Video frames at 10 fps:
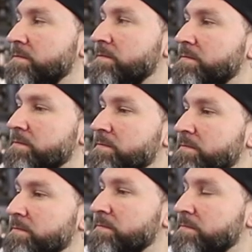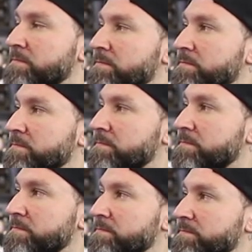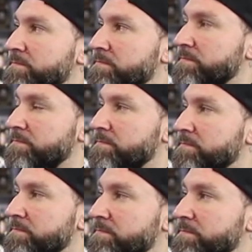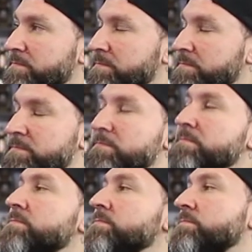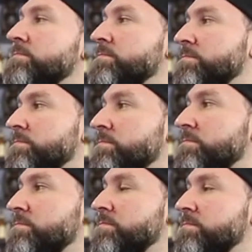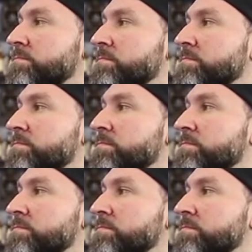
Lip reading: The person shown says nothing.